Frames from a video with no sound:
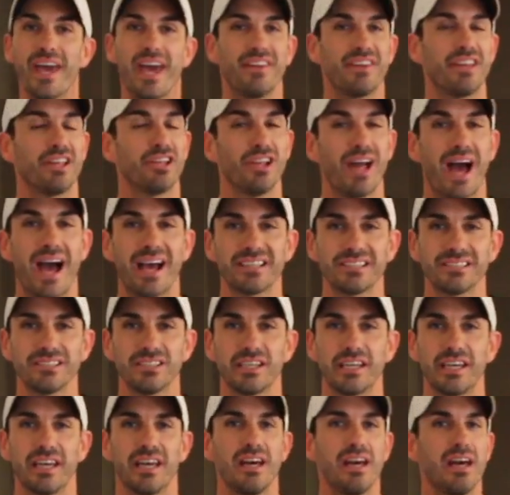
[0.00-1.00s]
And then
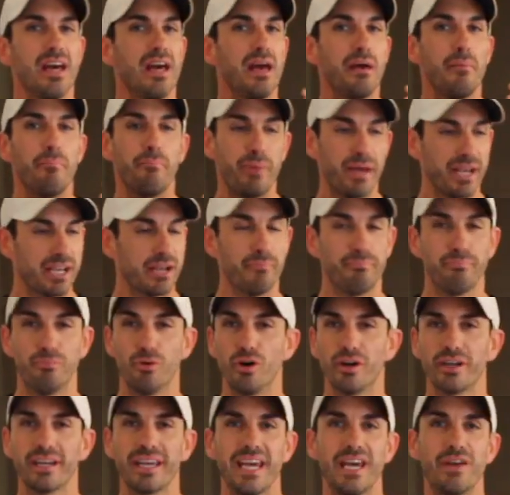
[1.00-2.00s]
lastly, pick a
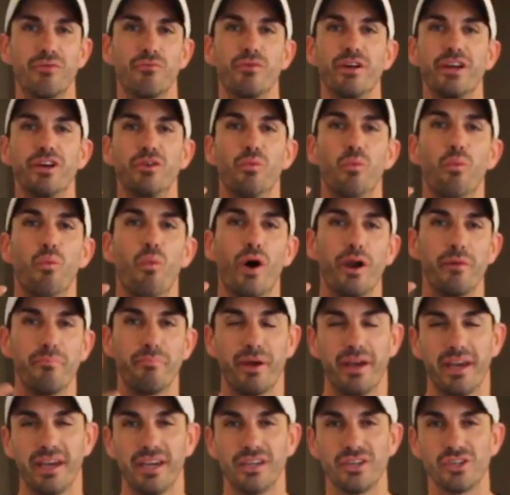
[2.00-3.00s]
book and read one
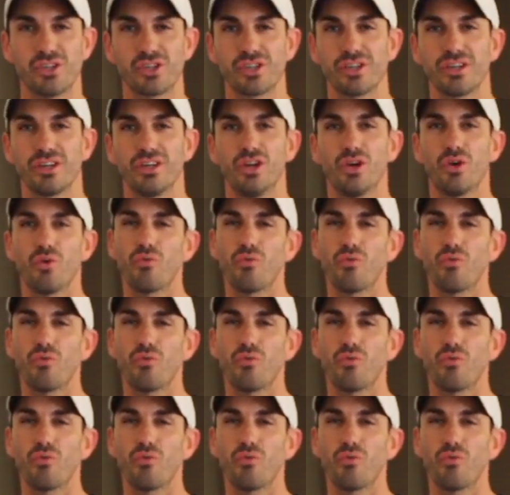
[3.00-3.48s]
page.